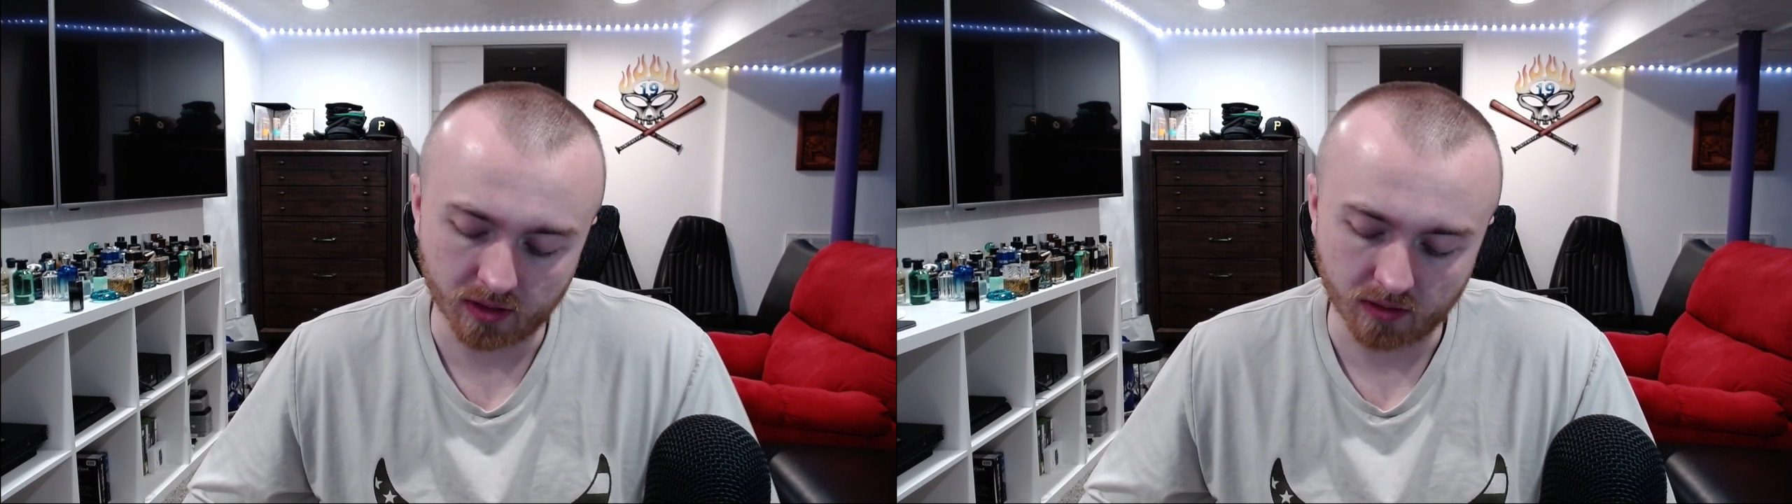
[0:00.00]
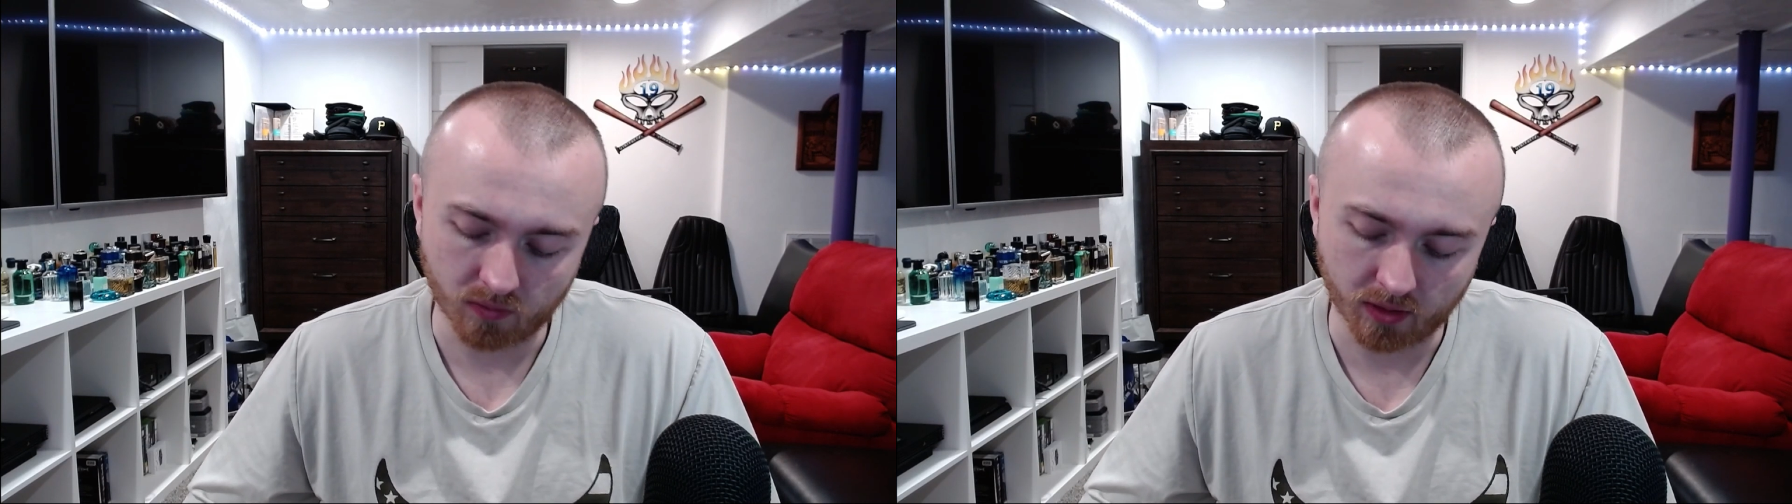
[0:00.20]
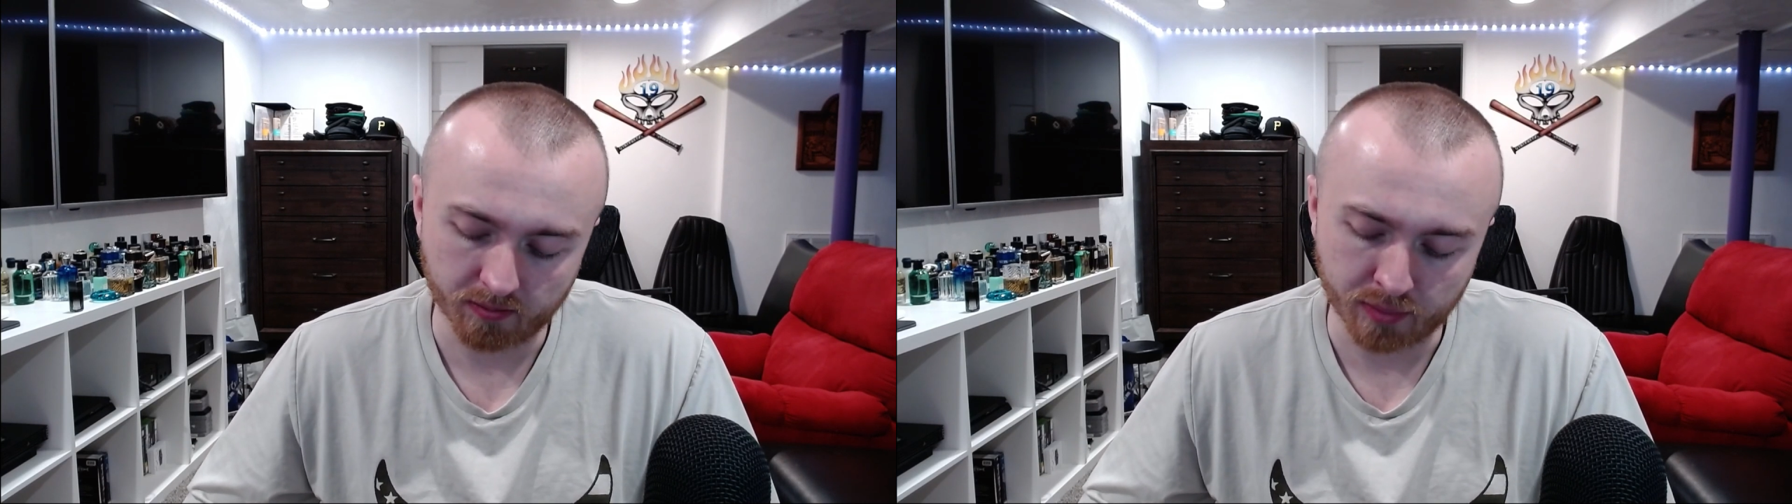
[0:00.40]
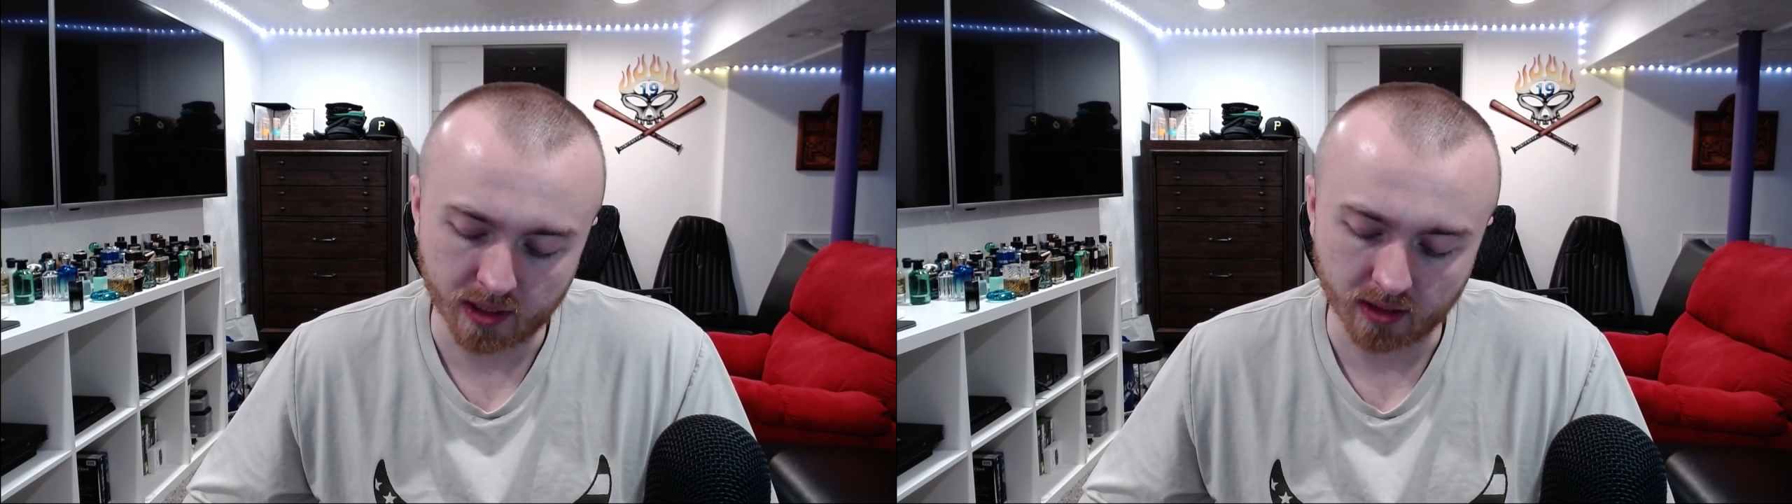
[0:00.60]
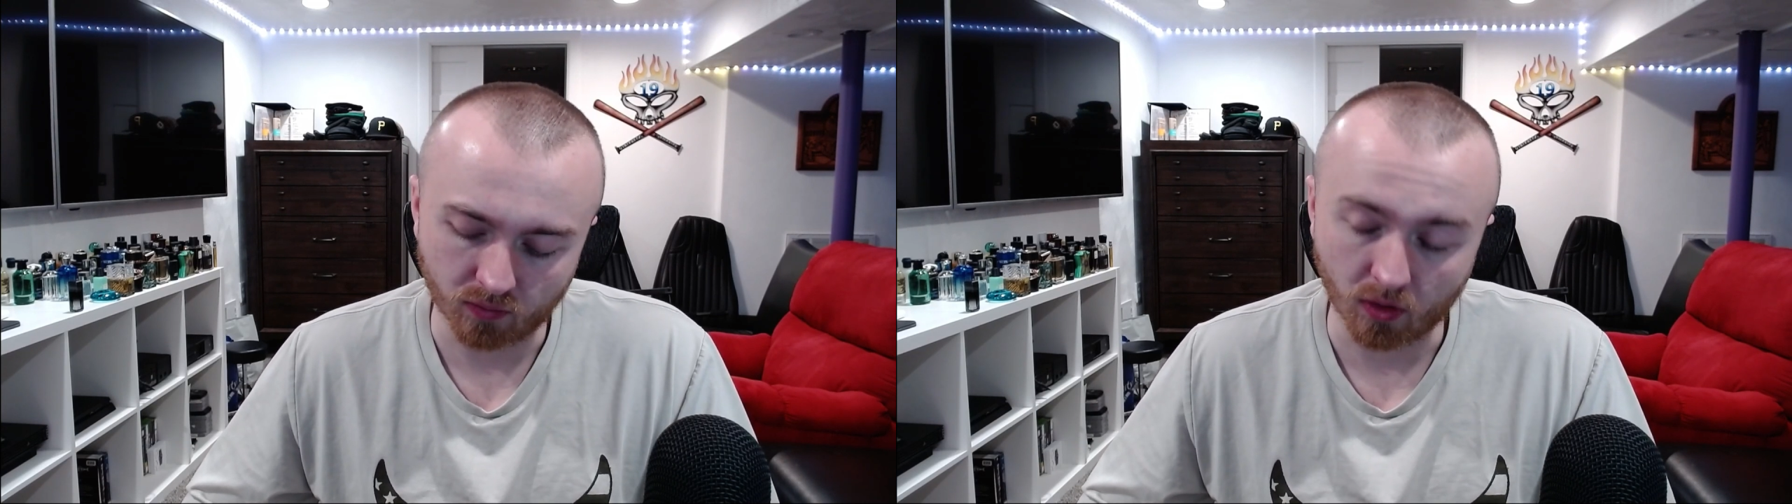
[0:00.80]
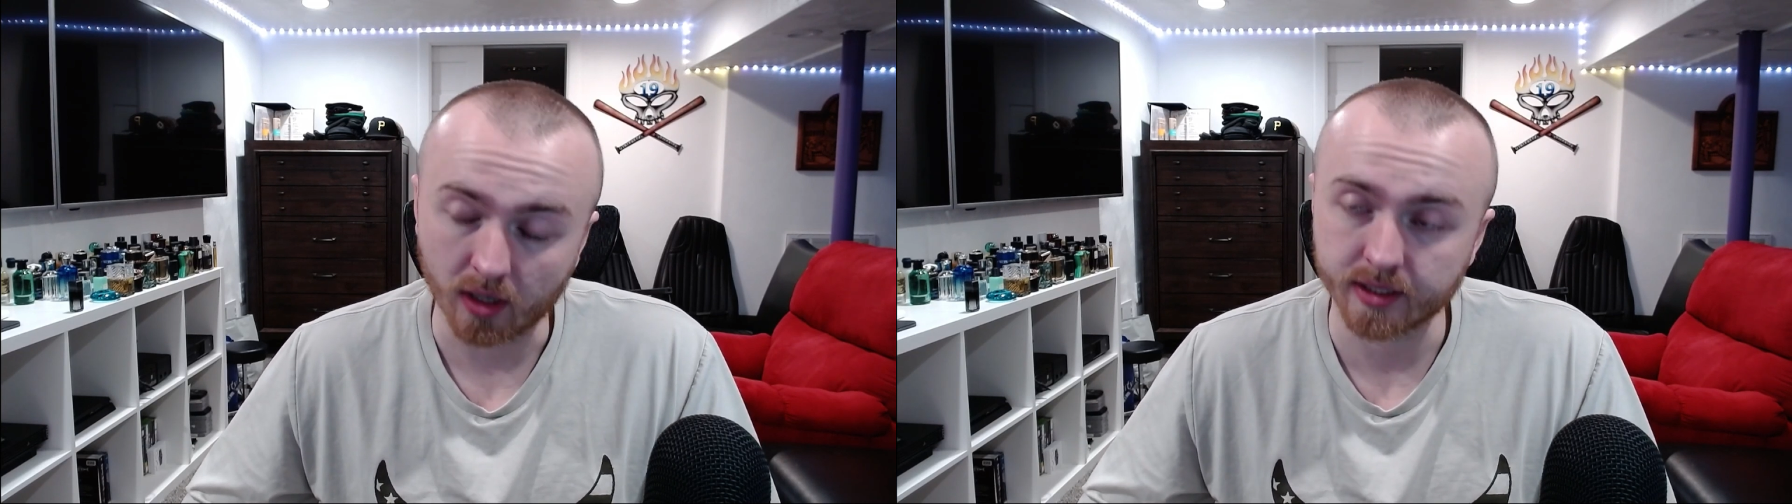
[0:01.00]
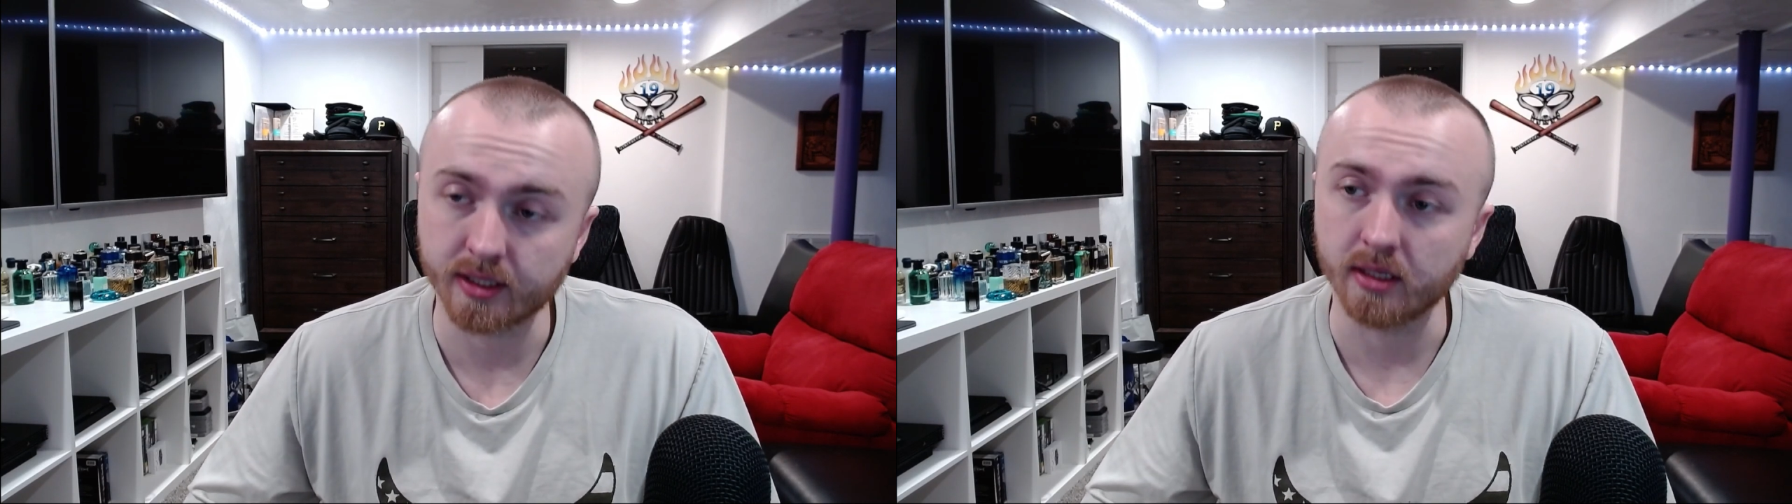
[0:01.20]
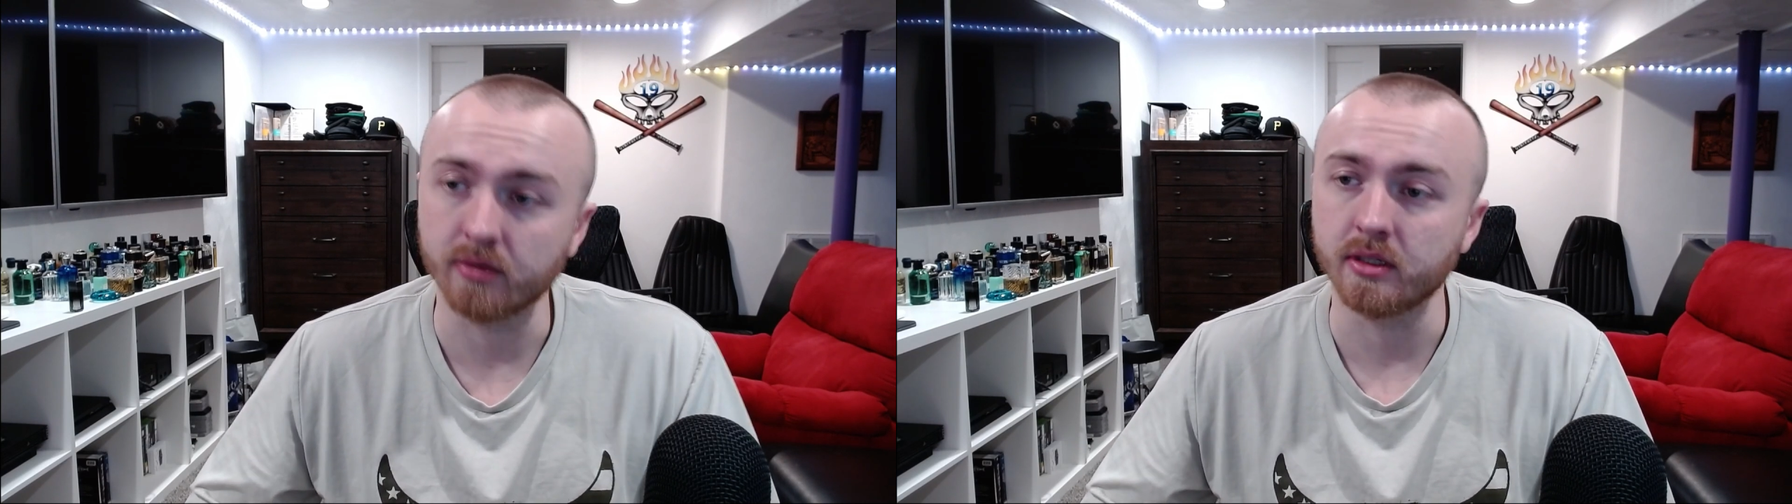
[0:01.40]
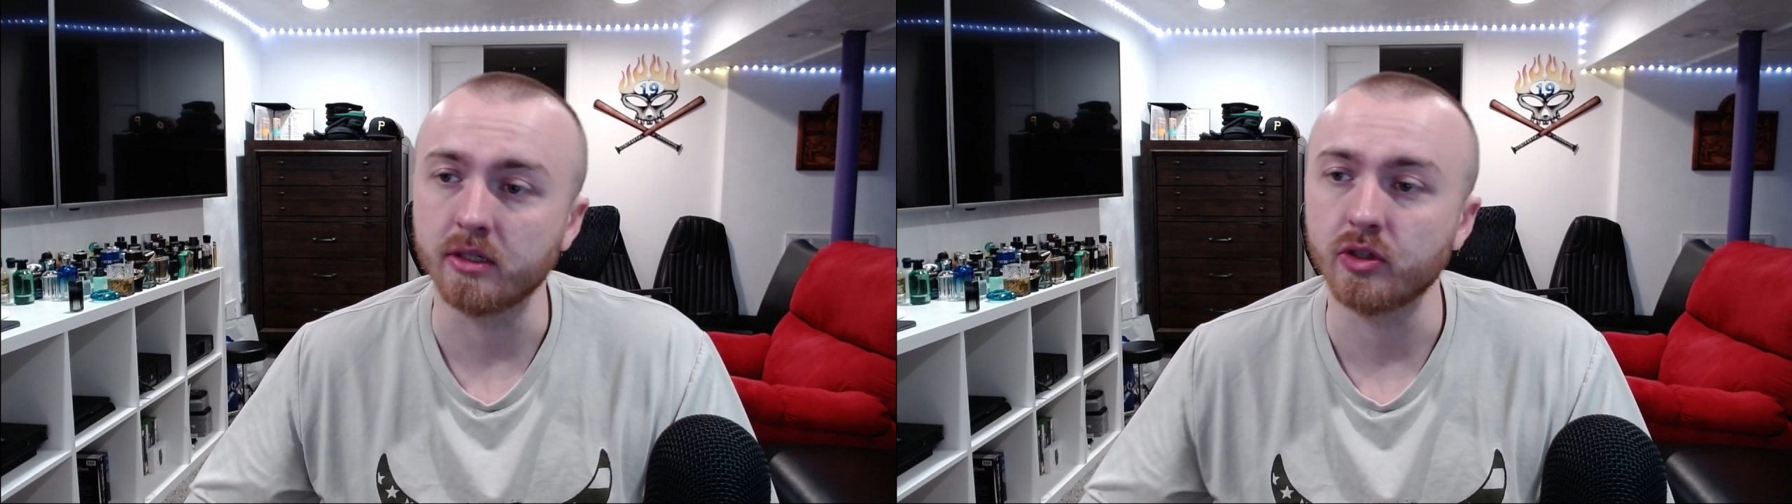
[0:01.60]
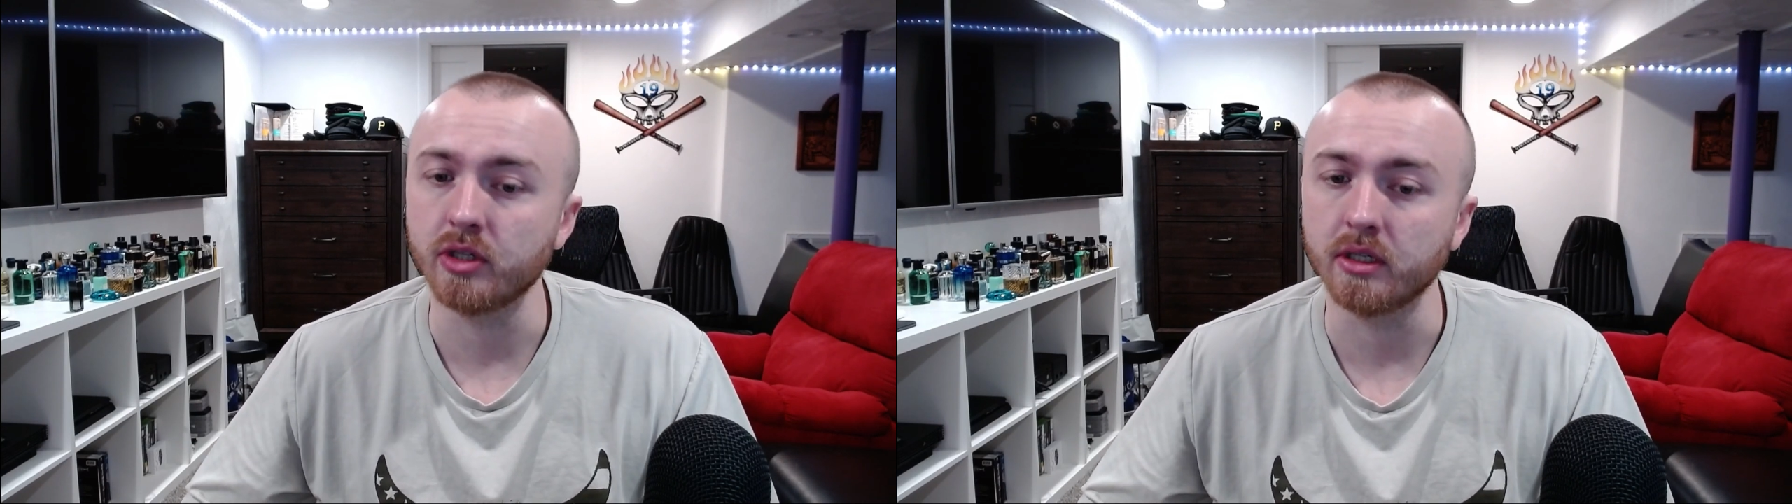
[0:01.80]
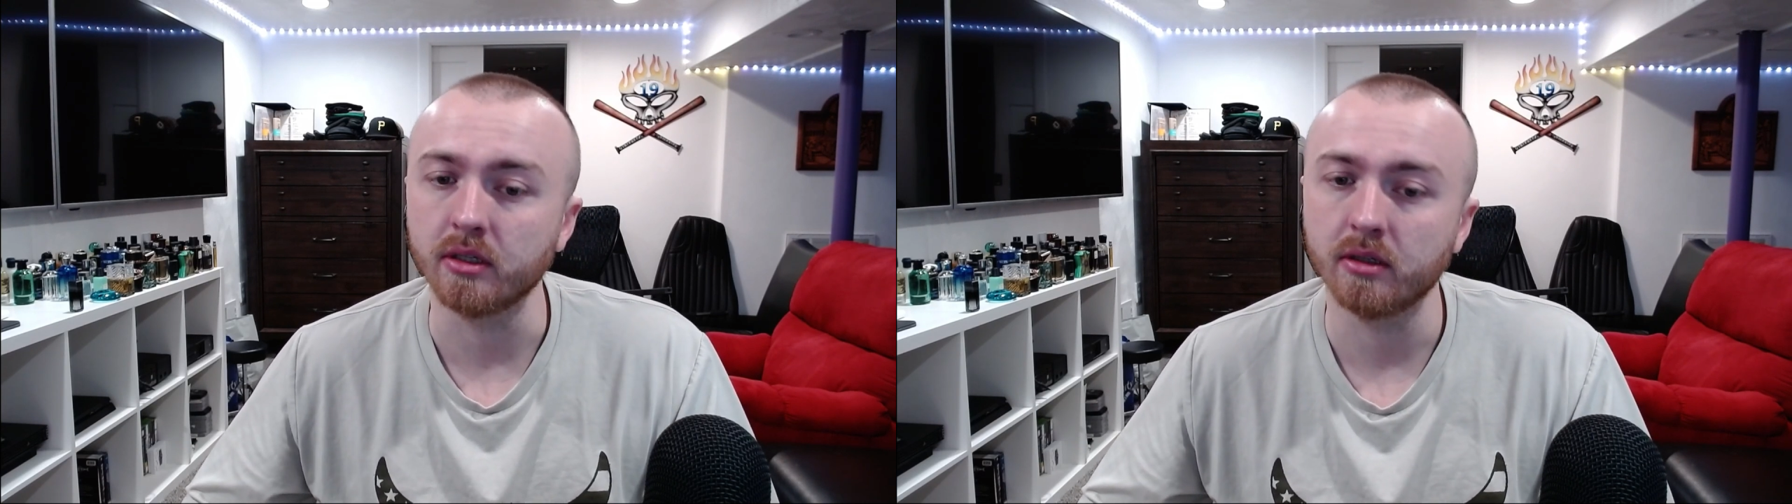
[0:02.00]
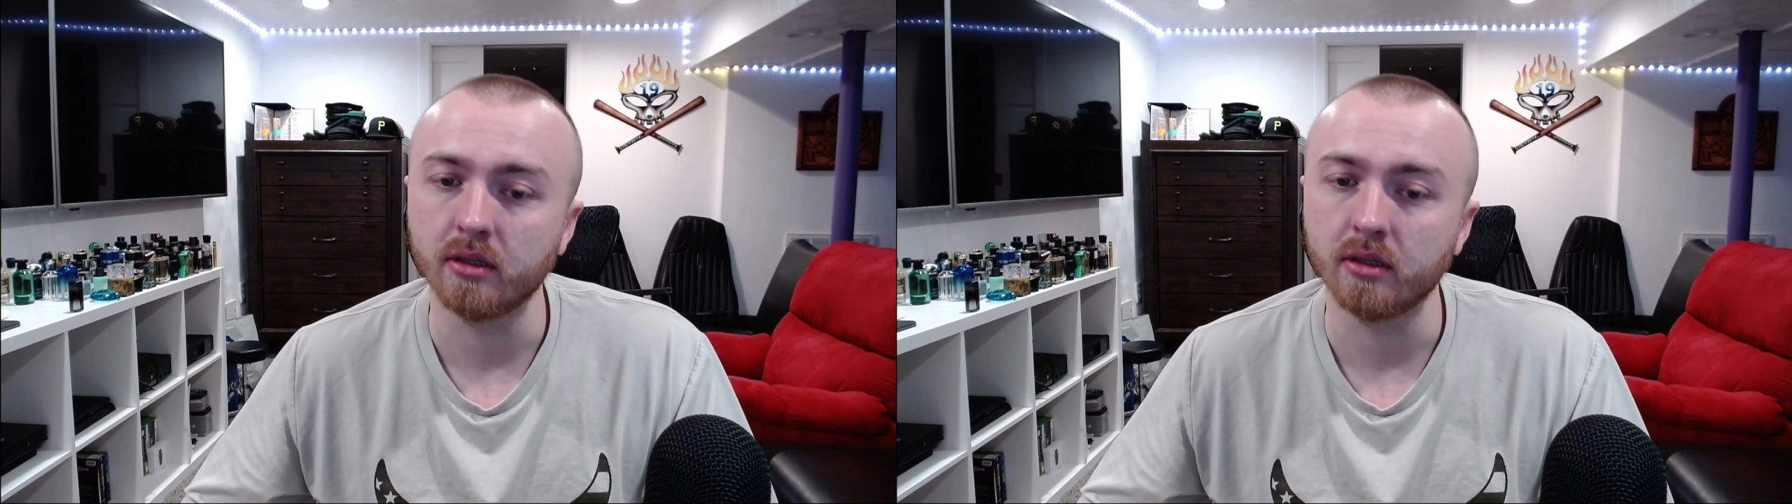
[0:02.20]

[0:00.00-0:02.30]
One being Ross TLTG,